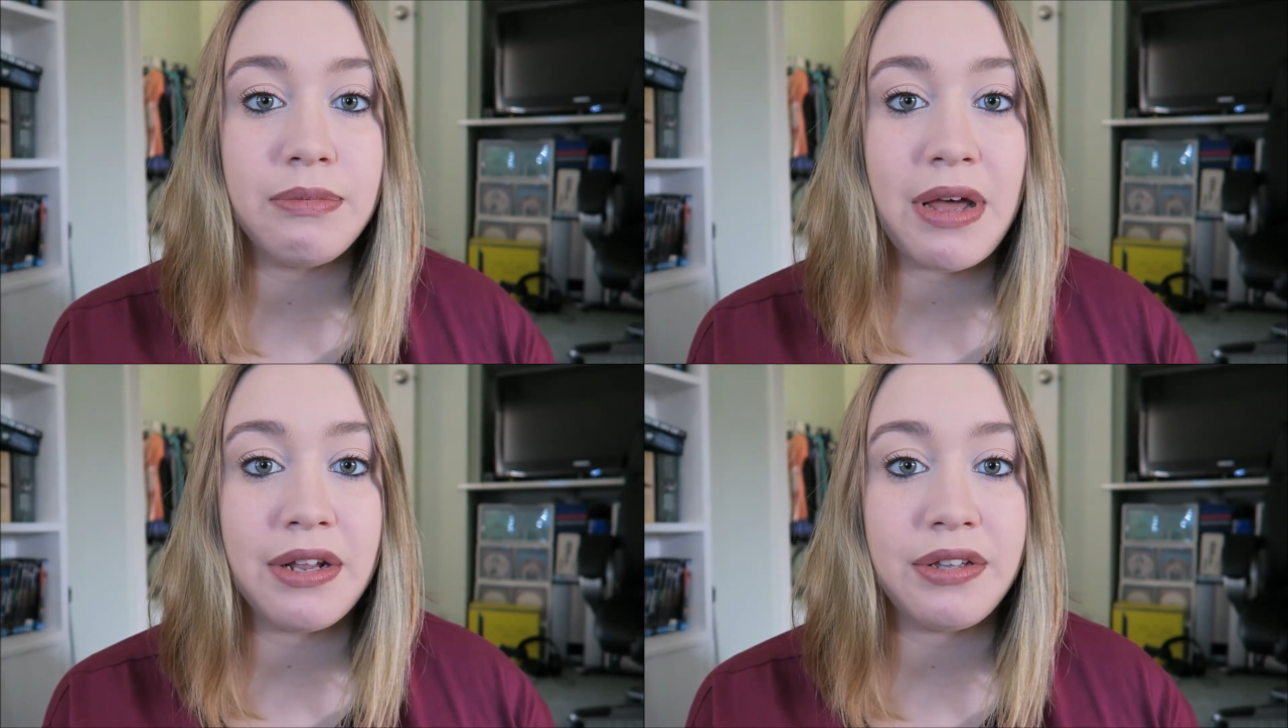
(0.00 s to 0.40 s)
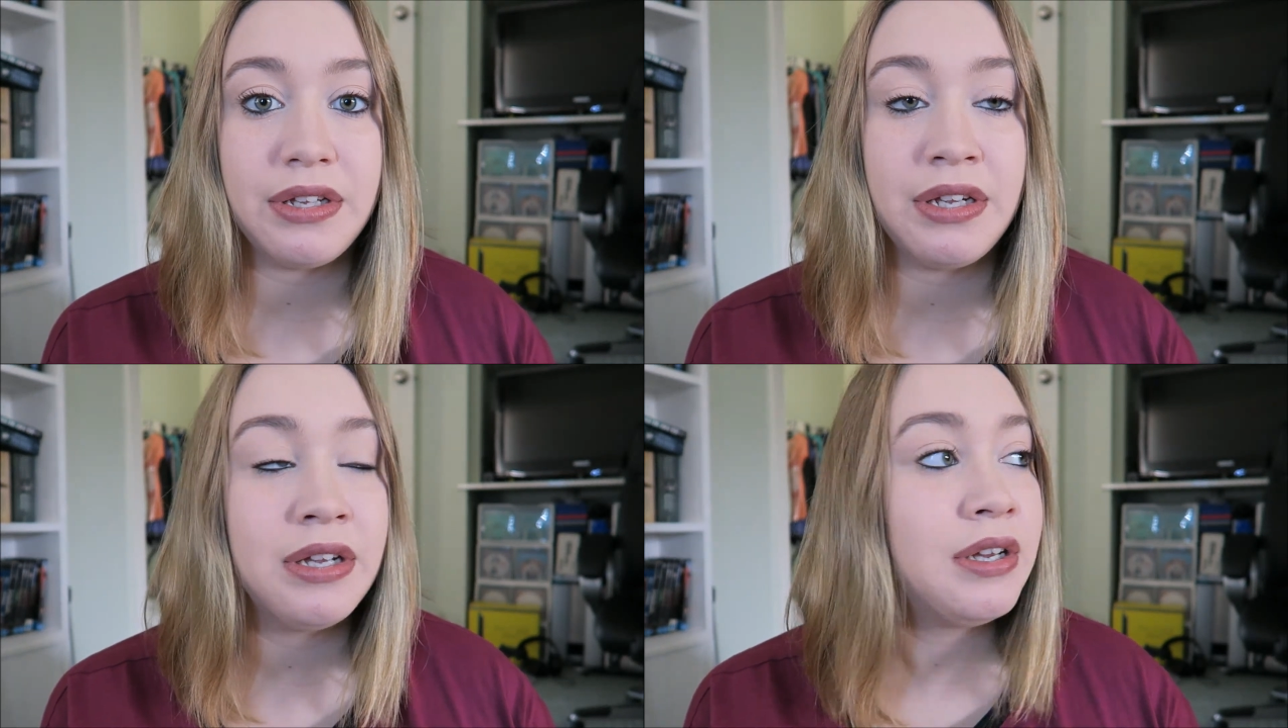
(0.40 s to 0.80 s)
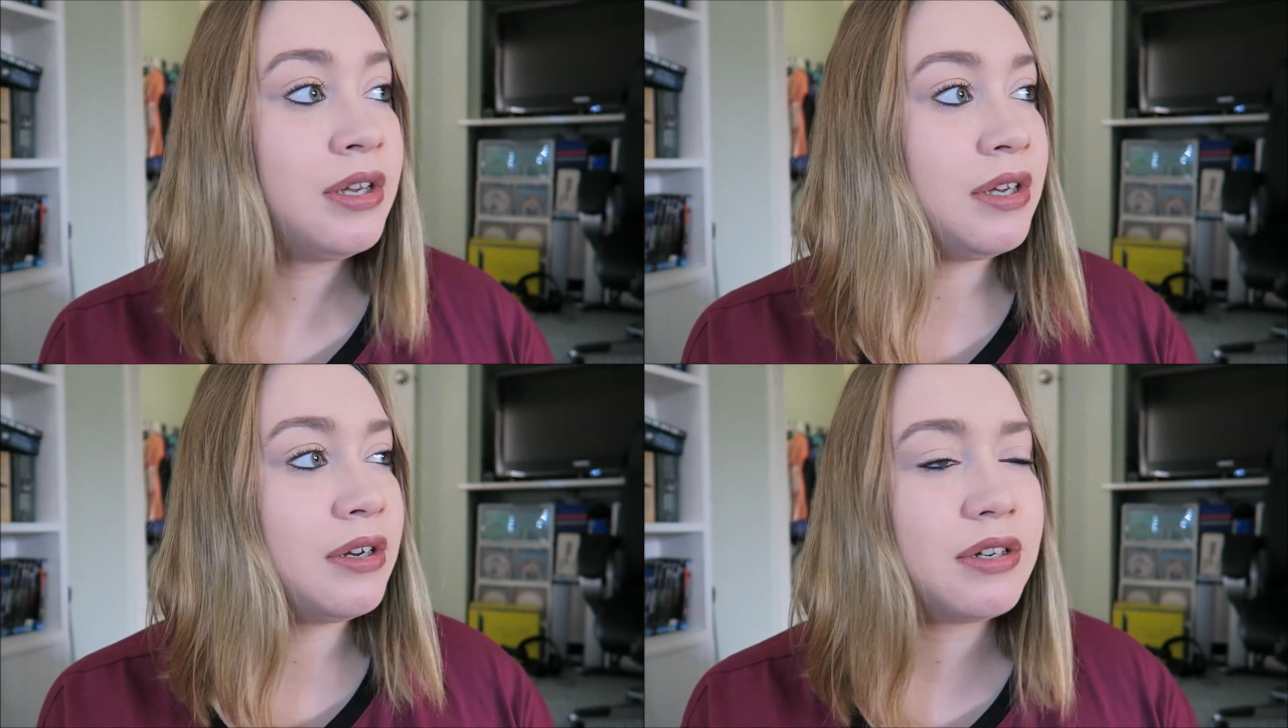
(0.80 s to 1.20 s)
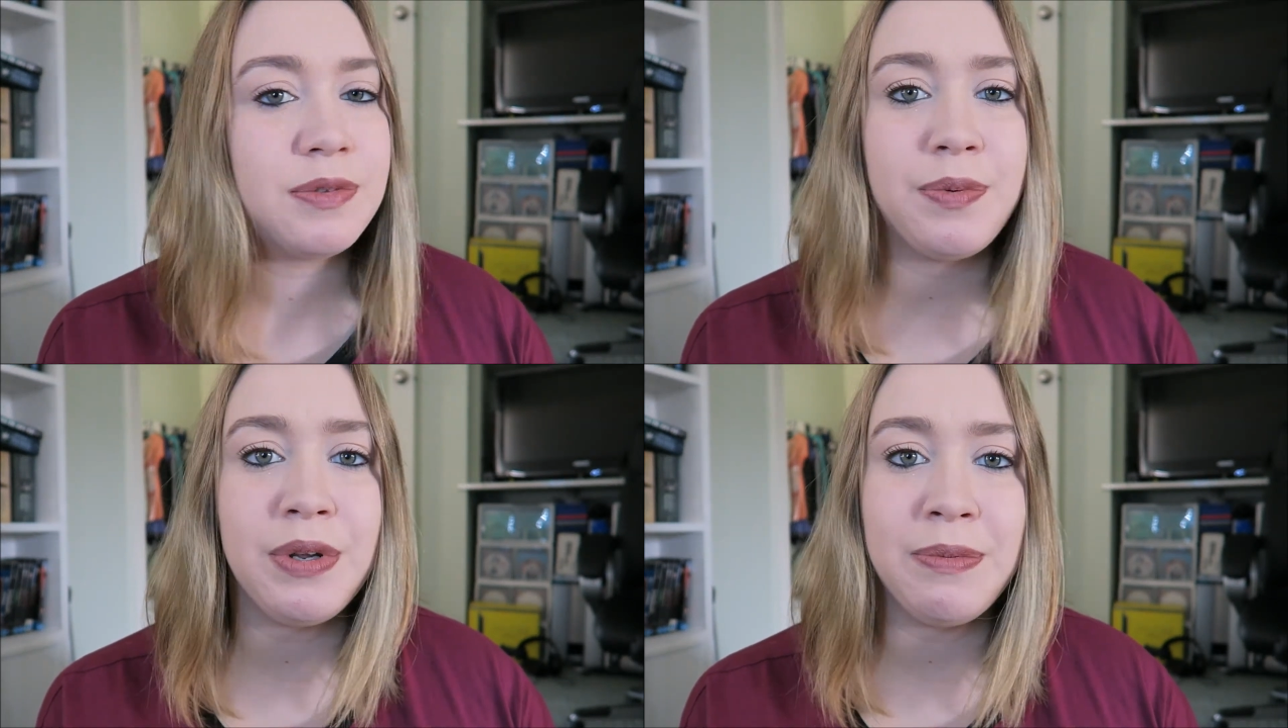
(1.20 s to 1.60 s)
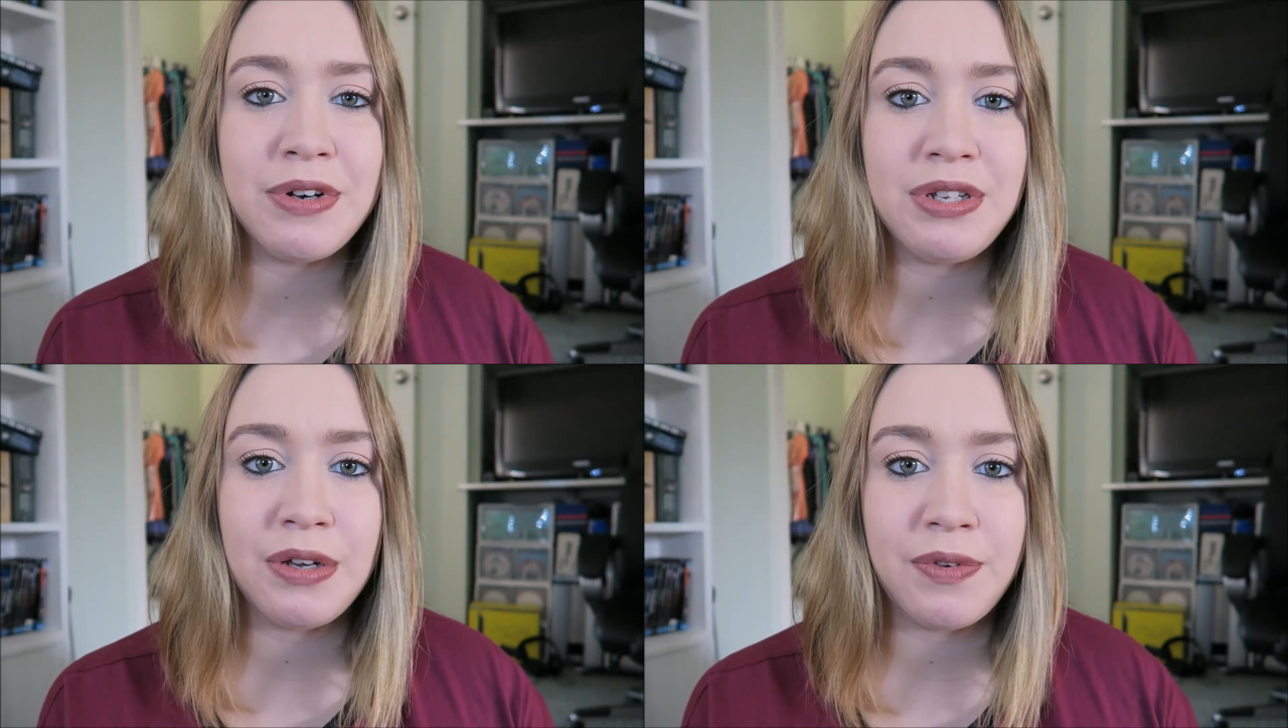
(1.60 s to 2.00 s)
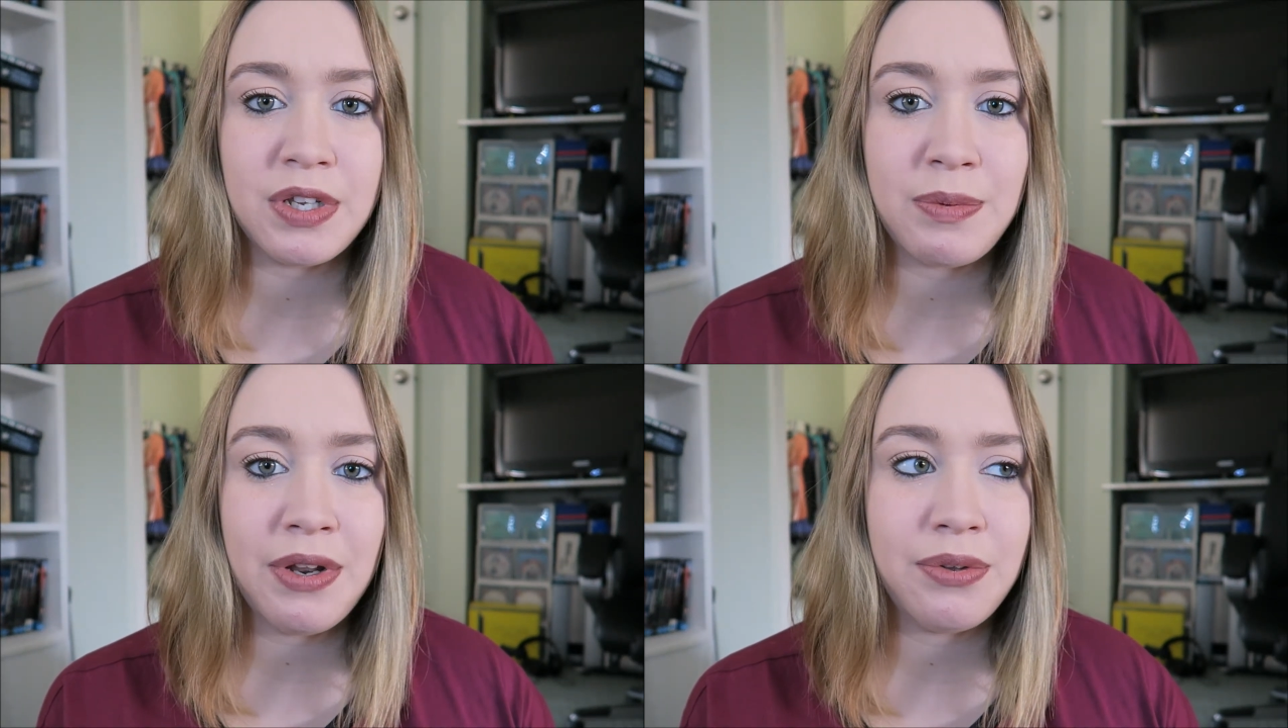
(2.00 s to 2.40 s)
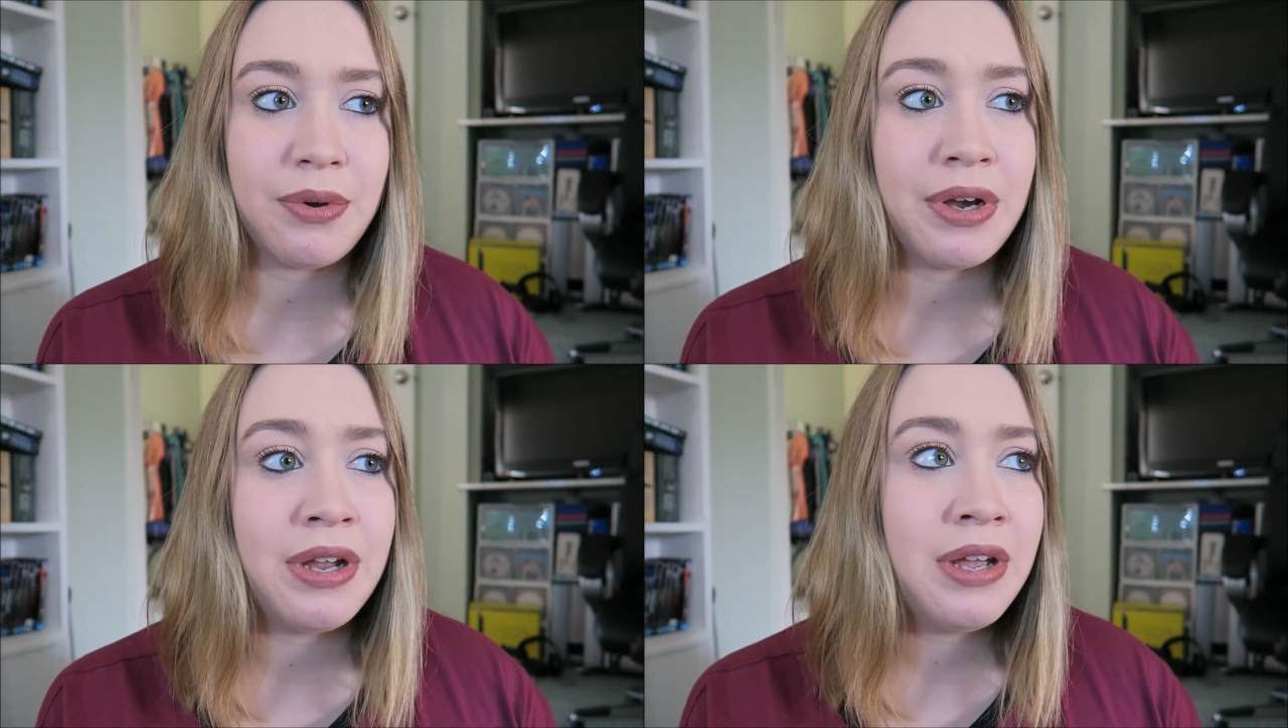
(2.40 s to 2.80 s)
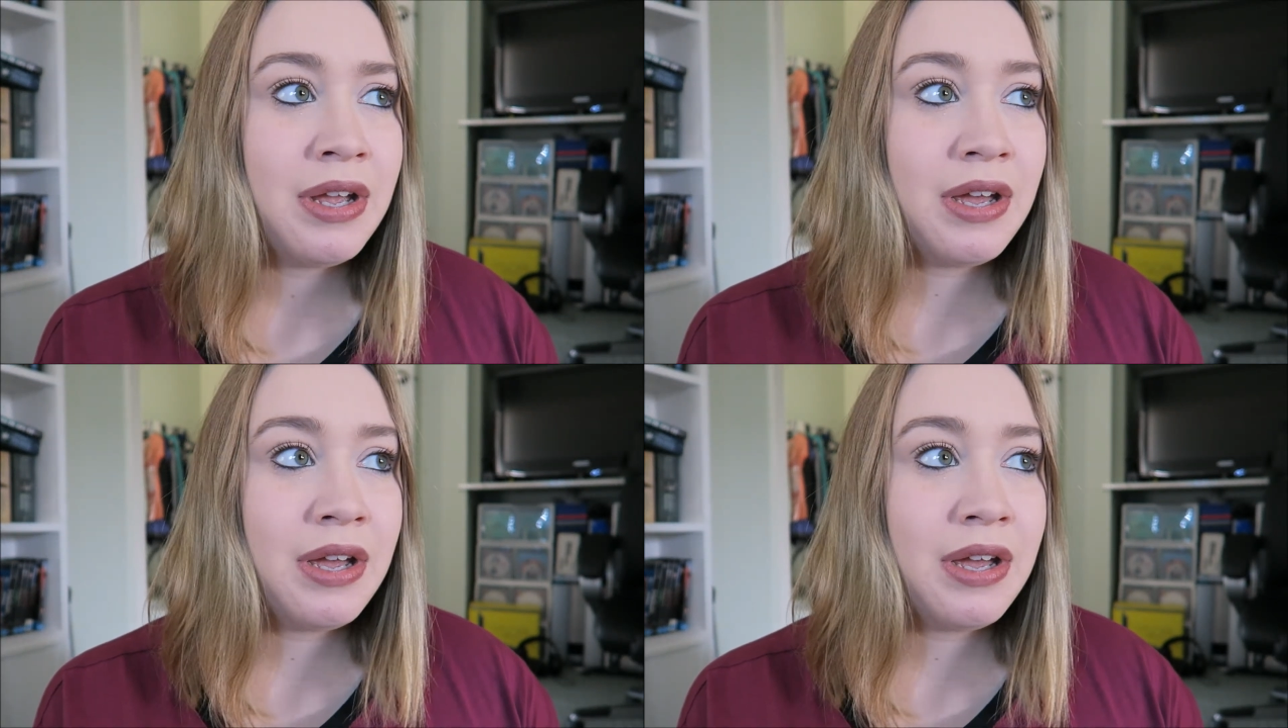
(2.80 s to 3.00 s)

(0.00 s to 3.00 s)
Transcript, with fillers: automatically. Oh, it's pretty much self-explanatory.